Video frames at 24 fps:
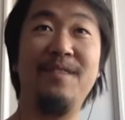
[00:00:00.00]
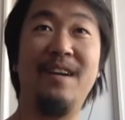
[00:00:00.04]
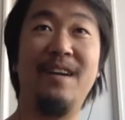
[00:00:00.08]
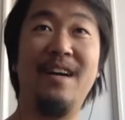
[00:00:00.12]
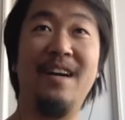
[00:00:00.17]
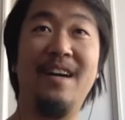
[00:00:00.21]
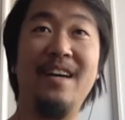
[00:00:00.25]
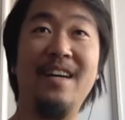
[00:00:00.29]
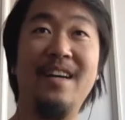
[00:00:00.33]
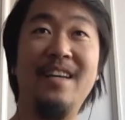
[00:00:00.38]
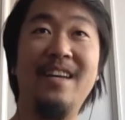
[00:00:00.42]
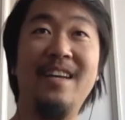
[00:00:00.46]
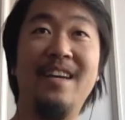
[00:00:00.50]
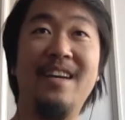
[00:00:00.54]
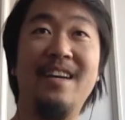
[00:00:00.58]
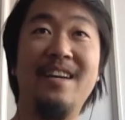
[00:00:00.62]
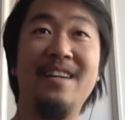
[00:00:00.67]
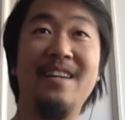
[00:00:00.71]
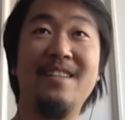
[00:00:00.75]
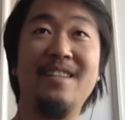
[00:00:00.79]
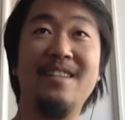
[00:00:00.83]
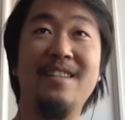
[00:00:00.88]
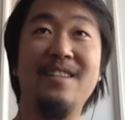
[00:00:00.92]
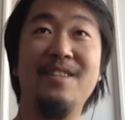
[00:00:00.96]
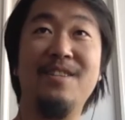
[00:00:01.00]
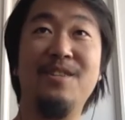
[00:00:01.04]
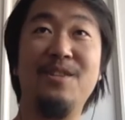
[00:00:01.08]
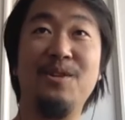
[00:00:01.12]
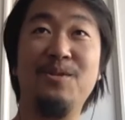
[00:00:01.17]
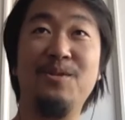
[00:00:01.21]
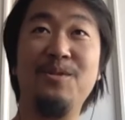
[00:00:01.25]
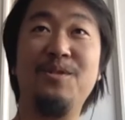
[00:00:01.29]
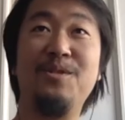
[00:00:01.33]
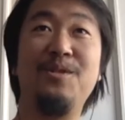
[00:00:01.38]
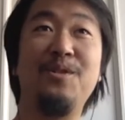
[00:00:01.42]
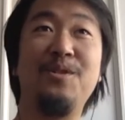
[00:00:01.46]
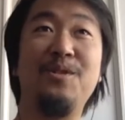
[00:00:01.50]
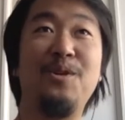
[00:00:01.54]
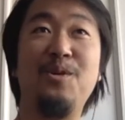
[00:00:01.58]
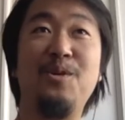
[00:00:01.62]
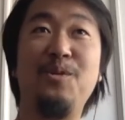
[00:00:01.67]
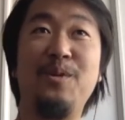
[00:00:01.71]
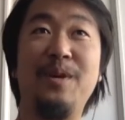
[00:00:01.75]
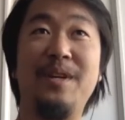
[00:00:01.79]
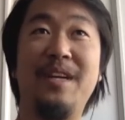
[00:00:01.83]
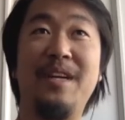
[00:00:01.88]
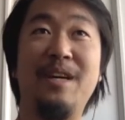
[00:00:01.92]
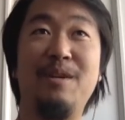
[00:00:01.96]
I actually don't know
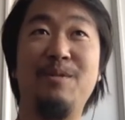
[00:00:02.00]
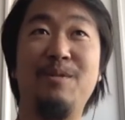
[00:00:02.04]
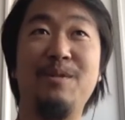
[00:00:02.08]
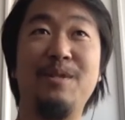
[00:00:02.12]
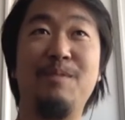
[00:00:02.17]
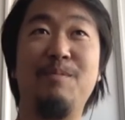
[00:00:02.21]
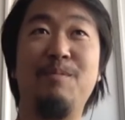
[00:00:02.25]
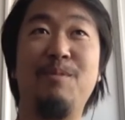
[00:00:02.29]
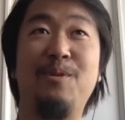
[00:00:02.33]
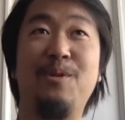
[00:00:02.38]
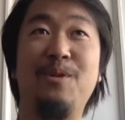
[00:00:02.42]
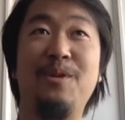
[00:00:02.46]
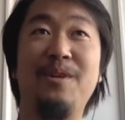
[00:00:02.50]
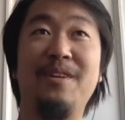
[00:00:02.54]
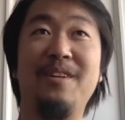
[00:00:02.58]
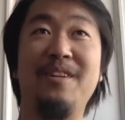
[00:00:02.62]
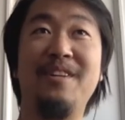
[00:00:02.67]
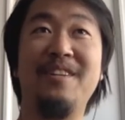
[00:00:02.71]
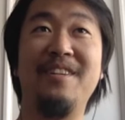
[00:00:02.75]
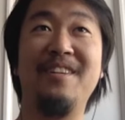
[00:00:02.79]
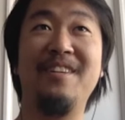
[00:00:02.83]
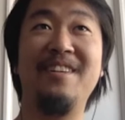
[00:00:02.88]
when I was born.